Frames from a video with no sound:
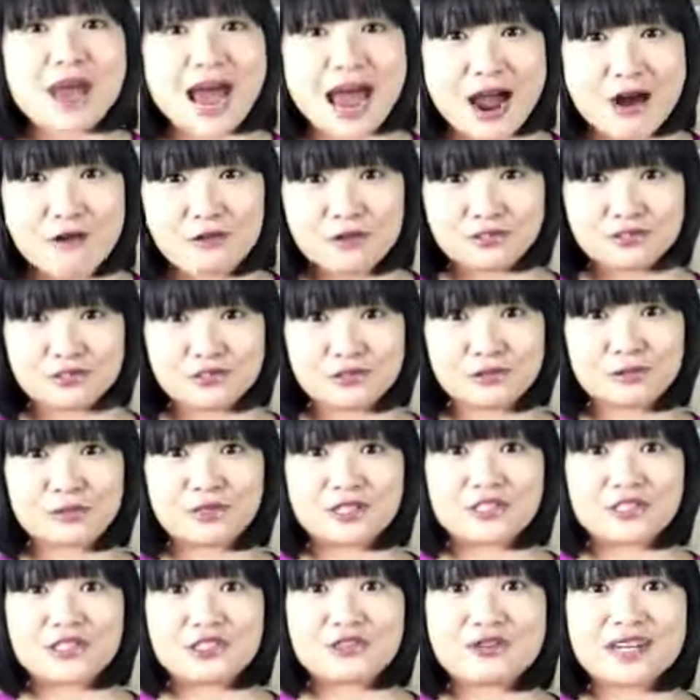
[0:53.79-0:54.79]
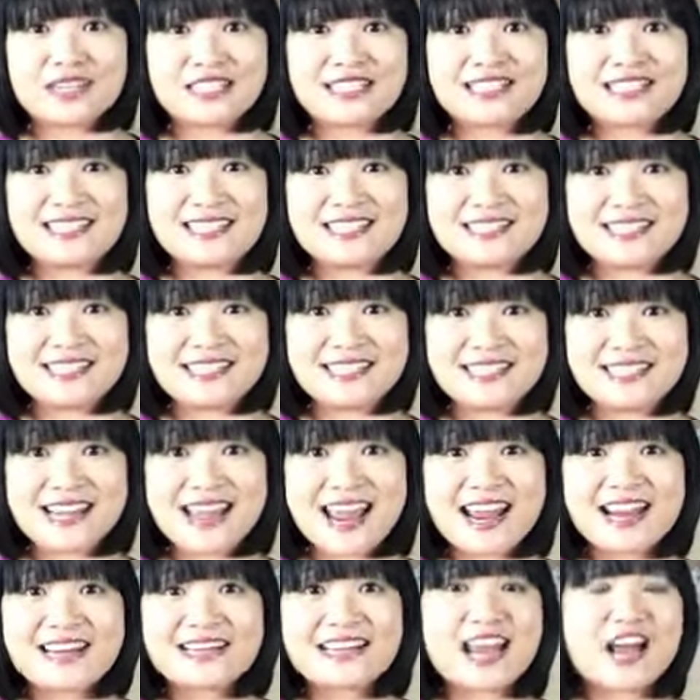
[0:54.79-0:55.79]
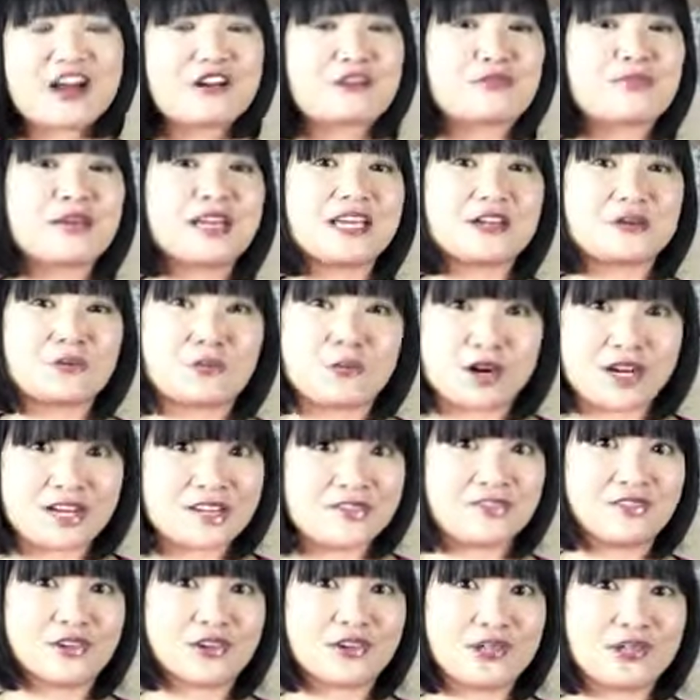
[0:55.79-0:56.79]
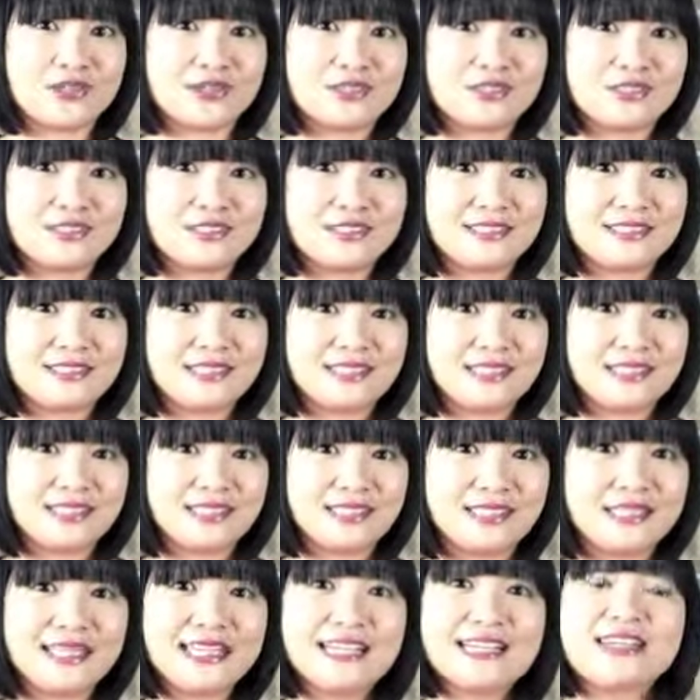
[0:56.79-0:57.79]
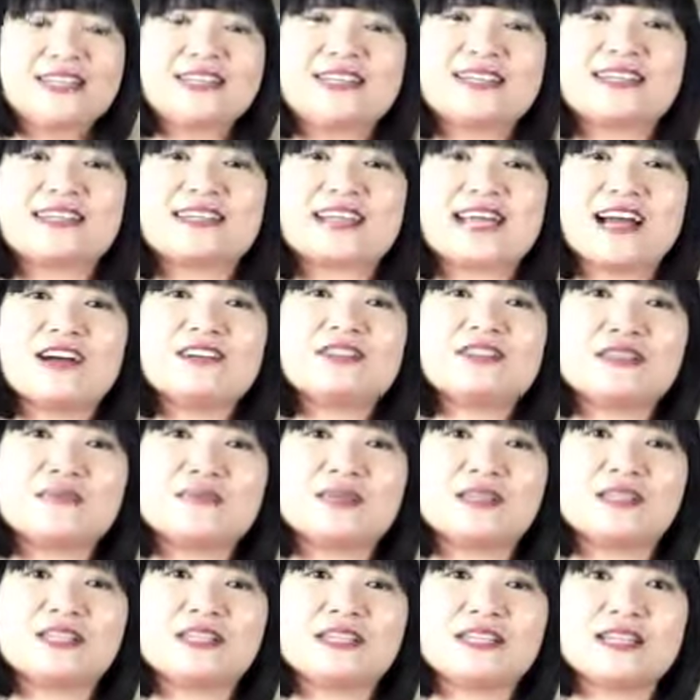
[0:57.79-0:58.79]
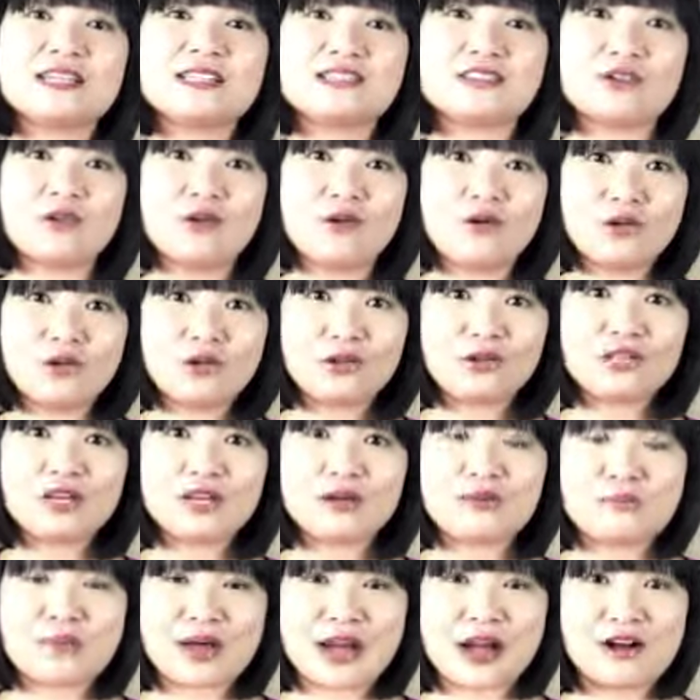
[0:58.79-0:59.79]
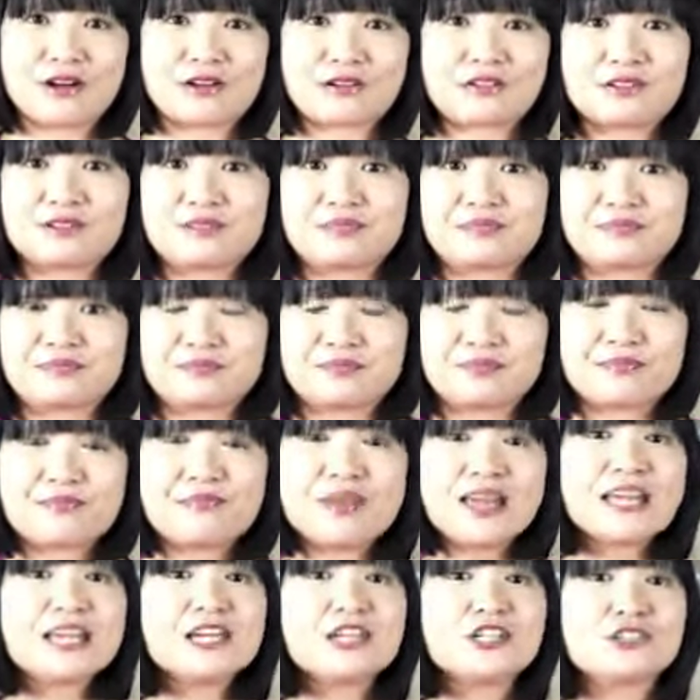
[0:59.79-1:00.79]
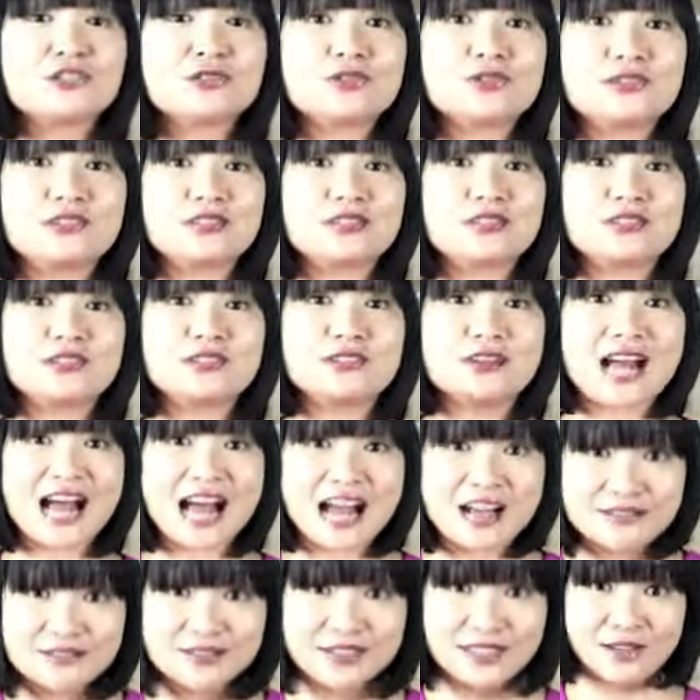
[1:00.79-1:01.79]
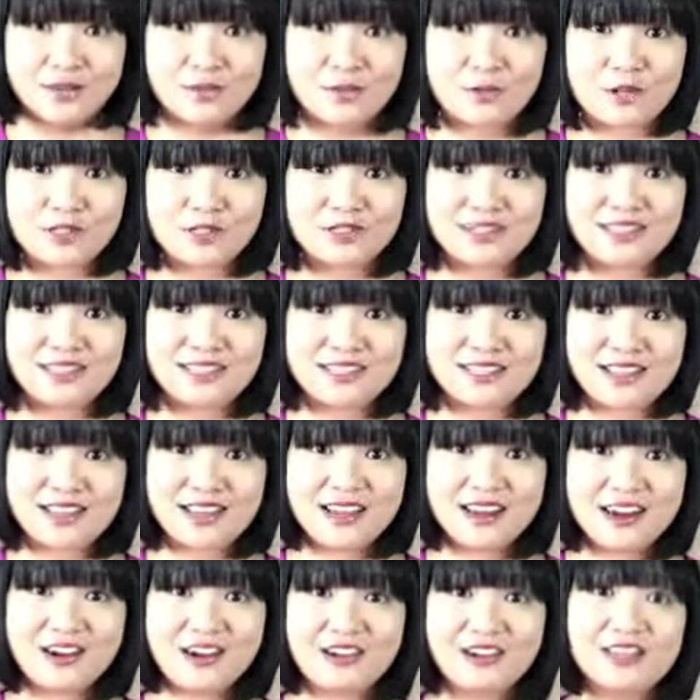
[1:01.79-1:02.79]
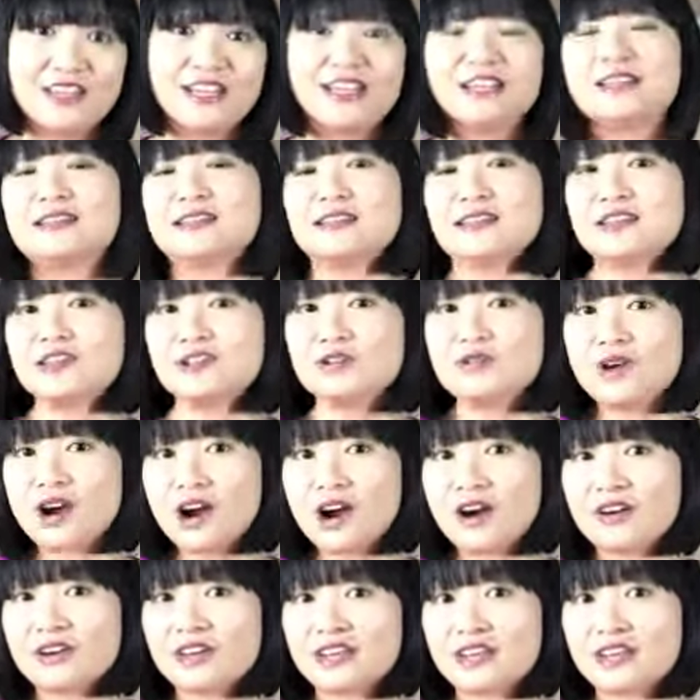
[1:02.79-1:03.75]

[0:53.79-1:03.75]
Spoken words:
powerful once you actually understand how to make it work for you. You see, accountability is all about making sure that you have someone that's there that you are